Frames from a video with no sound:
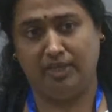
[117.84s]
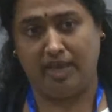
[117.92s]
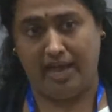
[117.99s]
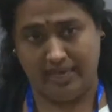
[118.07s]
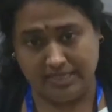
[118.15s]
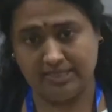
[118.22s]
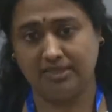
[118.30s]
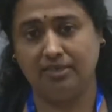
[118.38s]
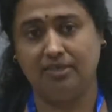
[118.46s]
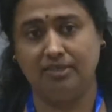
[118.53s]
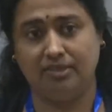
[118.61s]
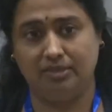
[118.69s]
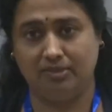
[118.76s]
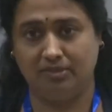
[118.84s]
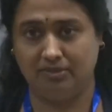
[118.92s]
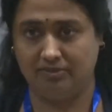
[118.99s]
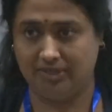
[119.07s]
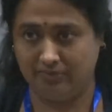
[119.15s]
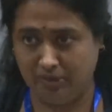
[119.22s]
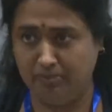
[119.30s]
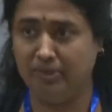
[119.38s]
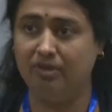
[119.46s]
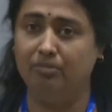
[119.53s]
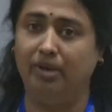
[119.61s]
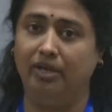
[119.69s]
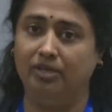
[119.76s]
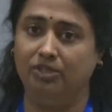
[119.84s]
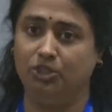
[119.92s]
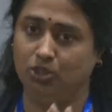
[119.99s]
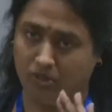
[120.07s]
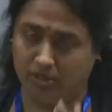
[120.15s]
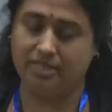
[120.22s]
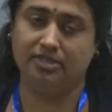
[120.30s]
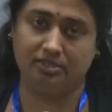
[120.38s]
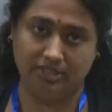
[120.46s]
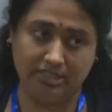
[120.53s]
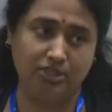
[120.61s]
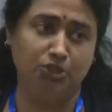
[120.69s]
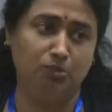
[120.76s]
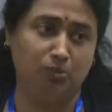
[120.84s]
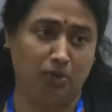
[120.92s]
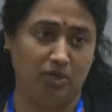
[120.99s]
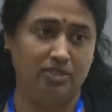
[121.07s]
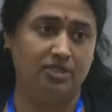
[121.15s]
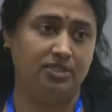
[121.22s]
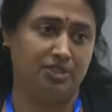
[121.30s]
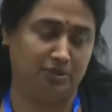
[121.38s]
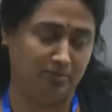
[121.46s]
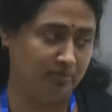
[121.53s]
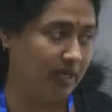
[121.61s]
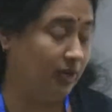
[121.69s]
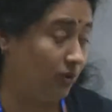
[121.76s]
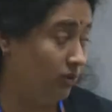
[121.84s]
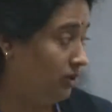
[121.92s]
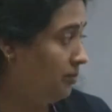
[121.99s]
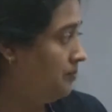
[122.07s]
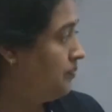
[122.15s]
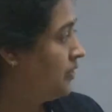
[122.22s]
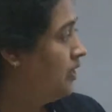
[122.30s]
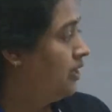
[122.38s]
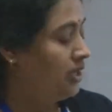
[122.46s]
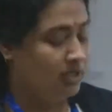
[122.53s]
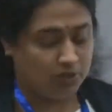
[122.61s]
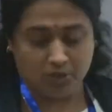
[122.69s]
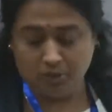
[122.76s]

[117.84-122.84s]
as a developmental biology or as a research model system at all. So